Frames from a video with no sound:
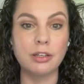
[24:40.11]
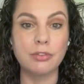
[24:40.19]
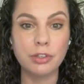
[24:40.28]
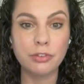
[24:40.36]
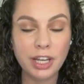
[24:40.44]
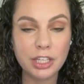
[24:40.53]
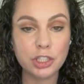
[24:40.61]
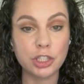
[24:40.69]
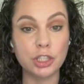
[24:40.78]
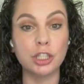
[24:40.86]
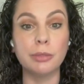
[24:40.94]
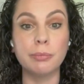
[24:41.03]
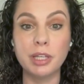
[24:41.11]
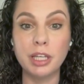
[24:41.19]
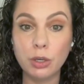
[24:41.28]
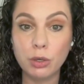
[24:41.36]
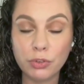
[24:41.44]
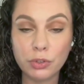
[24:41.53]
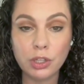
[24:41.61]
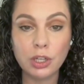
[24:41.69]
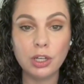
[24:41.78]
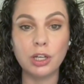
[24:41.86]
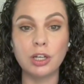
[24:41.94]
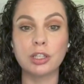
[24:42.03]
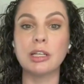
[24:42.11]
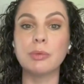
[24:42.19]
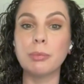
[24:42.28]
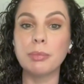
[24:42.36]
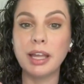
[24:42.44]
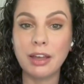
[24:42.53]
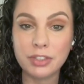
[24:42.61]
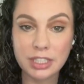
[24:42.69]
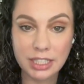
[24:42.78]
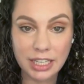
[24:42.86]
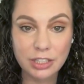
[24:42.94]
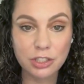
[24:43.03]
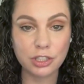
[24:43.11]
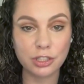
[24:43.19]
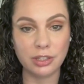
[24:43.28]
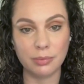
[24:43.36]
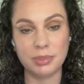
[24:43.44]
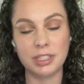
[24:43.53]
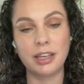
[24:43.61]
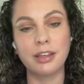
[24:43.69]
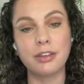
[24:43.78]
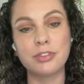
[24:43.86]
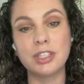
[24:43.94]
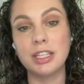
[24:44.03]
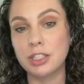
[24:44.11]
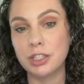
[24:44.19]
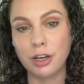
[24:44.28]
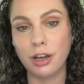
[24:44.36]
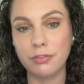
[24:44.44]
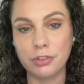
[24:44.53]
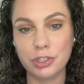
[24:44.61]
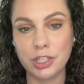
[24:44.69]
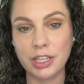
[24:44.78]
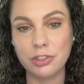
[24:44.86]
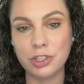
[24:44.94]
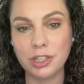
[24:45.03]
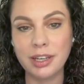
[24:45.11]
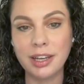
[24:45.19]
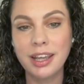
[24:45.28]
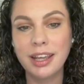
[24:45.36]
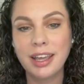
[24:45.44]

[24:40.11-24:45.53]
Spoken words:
of erasure and being overlooked, and women having to insert themselves into the conversation.